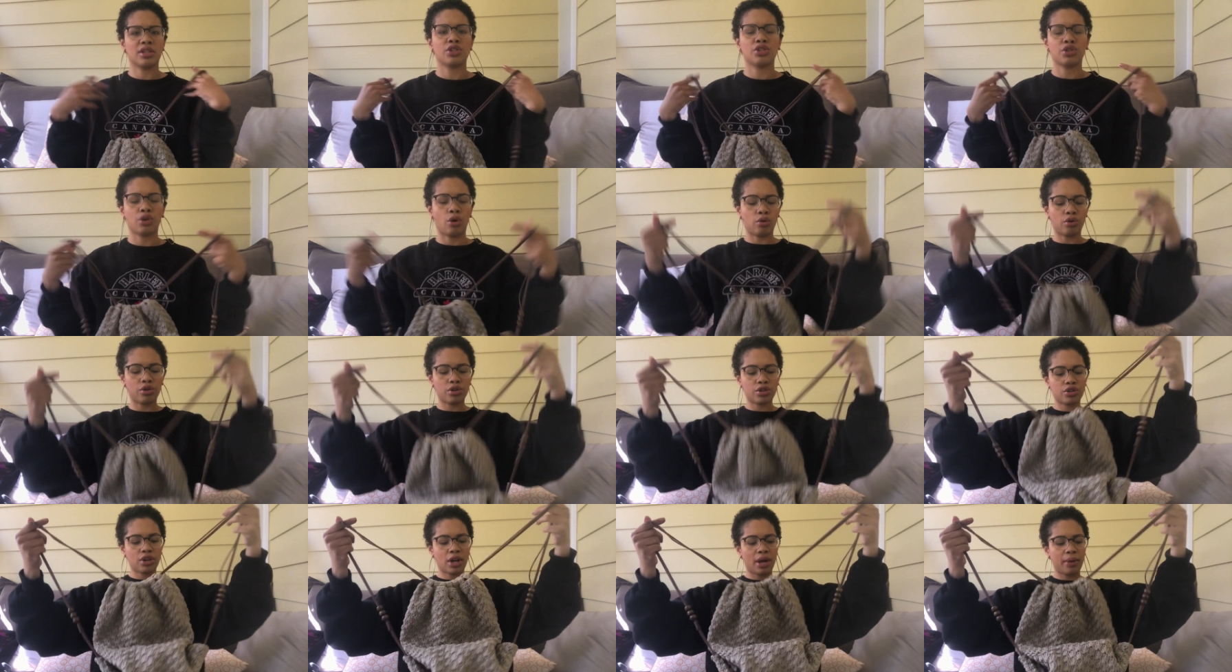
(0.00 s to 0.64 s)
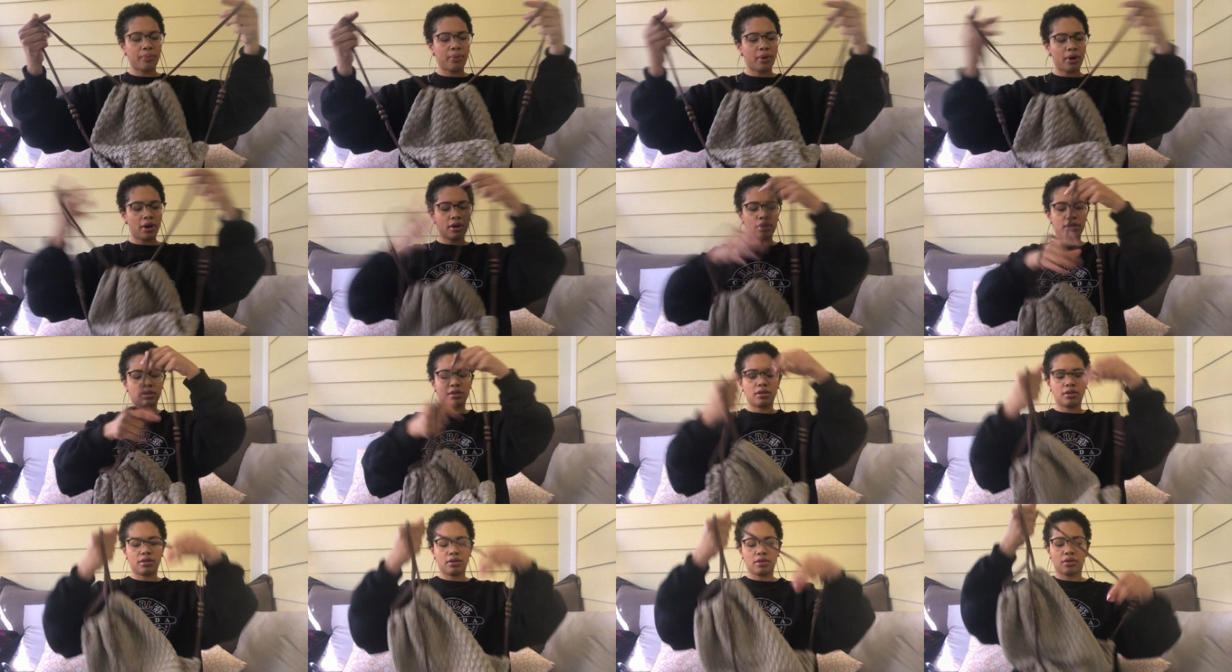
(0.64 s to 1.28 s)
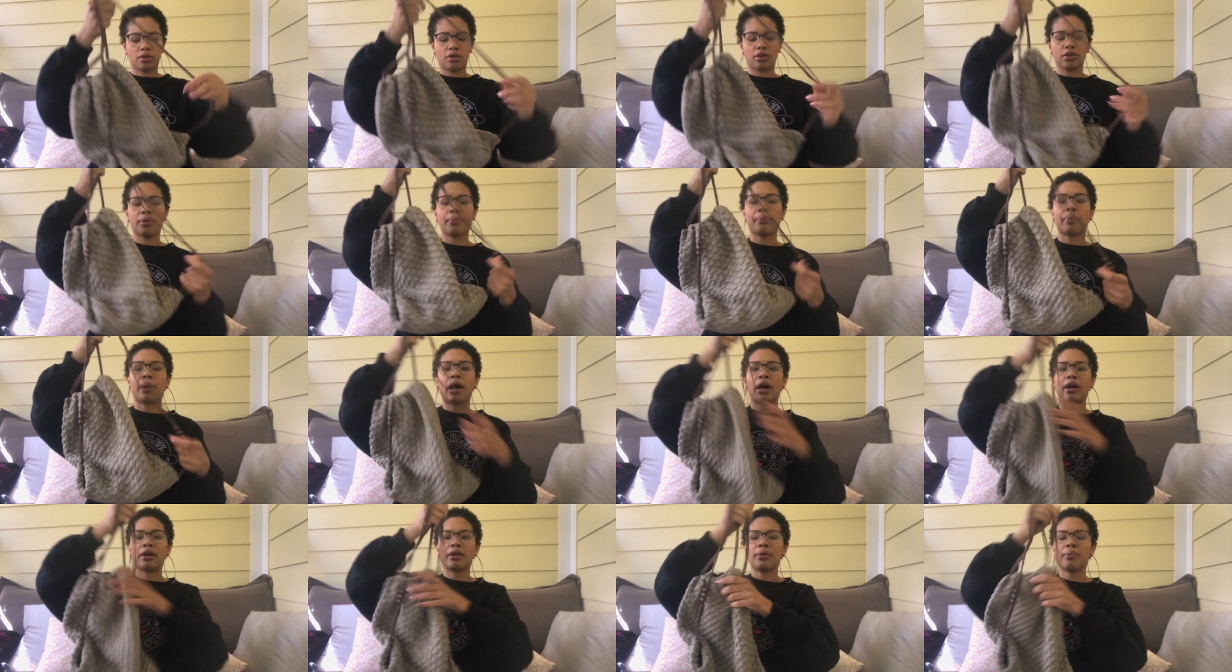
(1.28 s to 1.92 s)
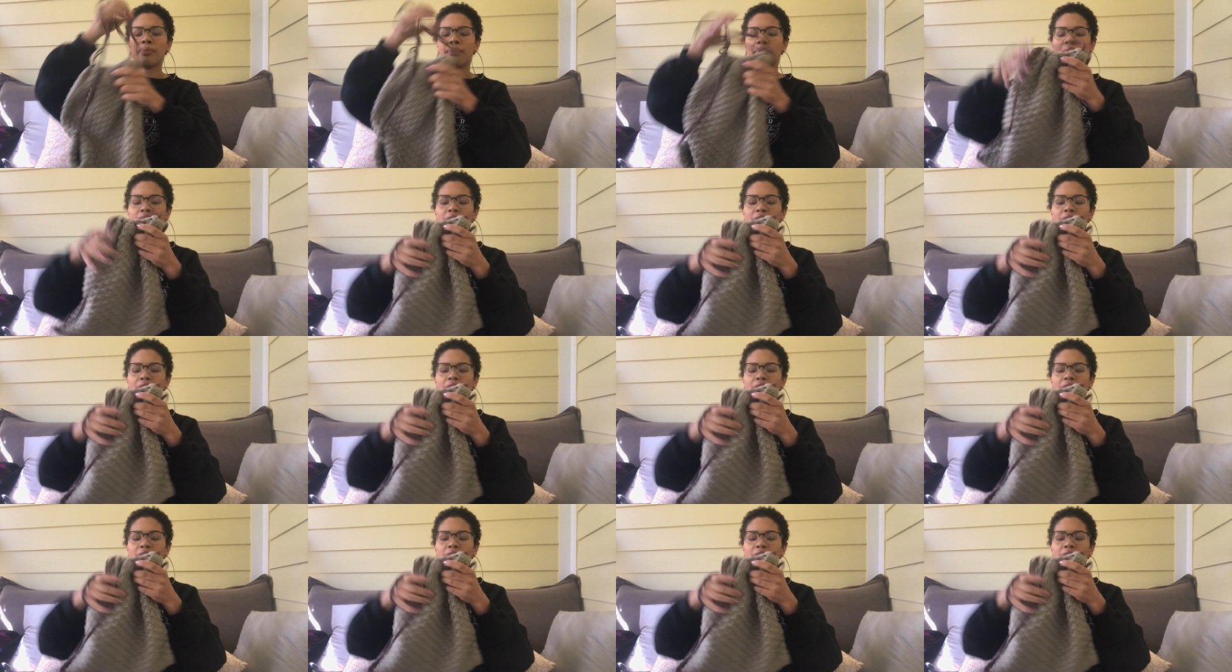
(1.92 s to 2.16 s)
The shoulder strap part on the bottom,